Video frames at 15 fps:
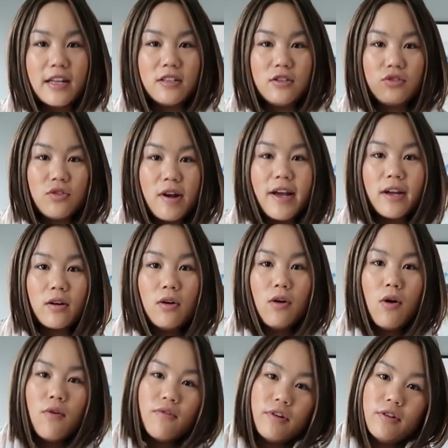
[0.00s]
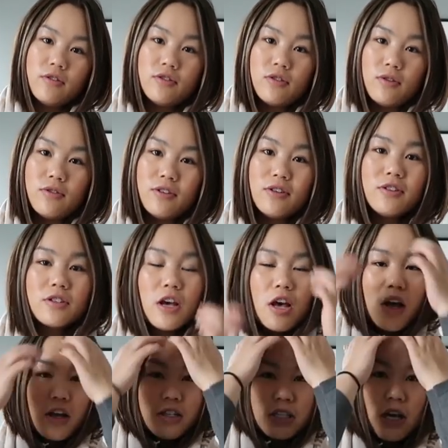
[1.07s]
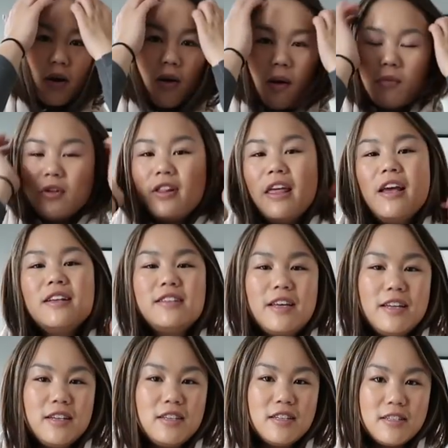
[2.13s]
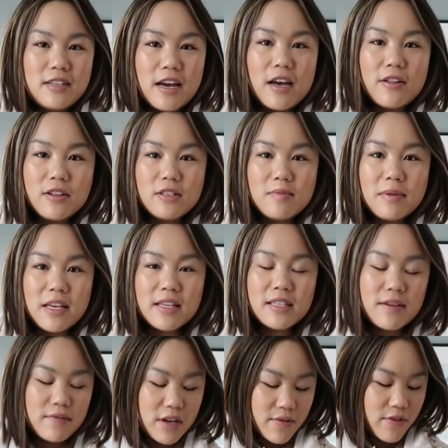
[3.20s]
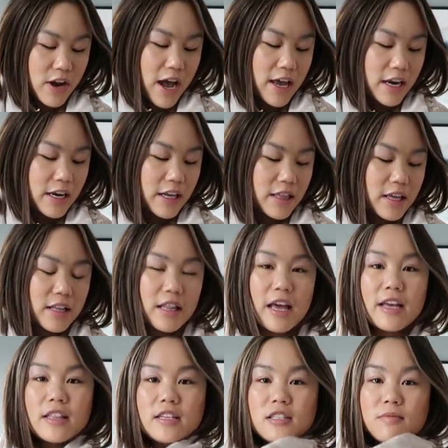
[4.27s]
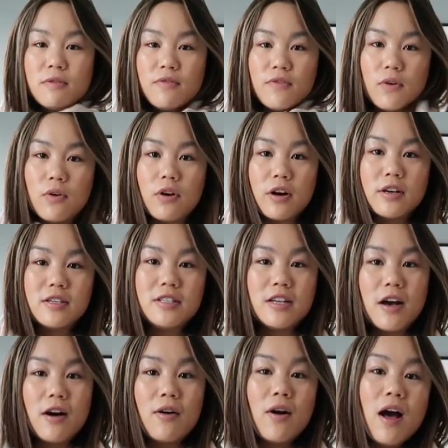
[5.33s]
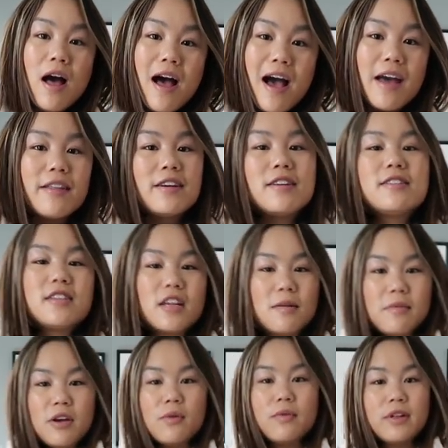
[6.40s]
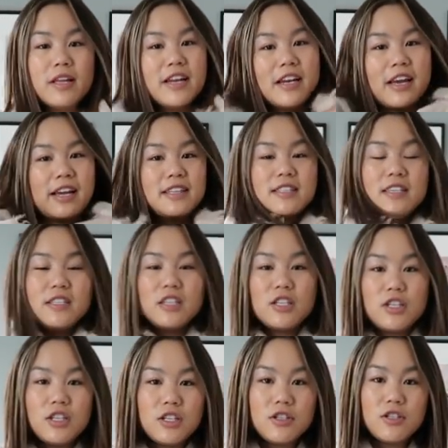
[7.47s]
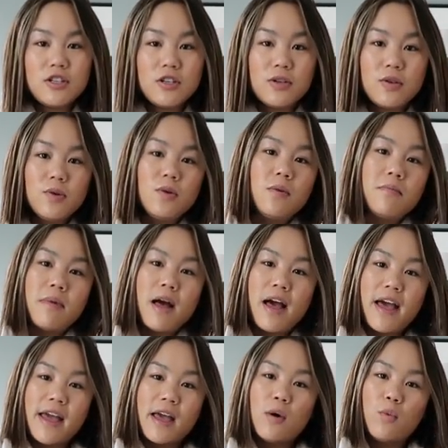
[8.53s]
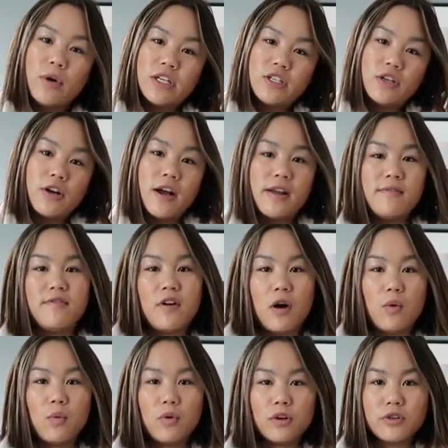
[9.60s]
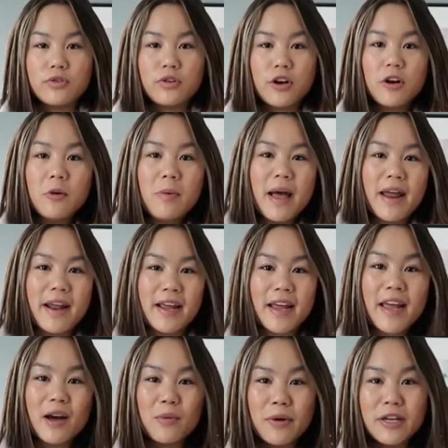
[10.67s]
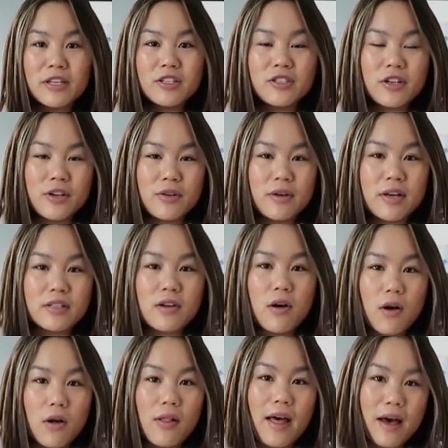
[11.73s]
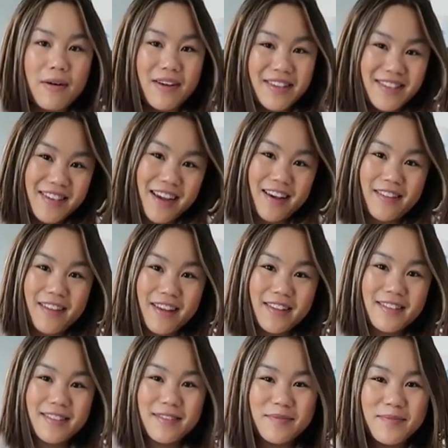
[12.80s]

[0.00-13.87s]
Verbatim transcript: as a triangle over your shoulders. So I'm really excited to style this piece. I've never had anything like this before, so I think it's going to be a really nice addition to my winter and fall wardrobe, and I can't wait to show you guys all how I style this.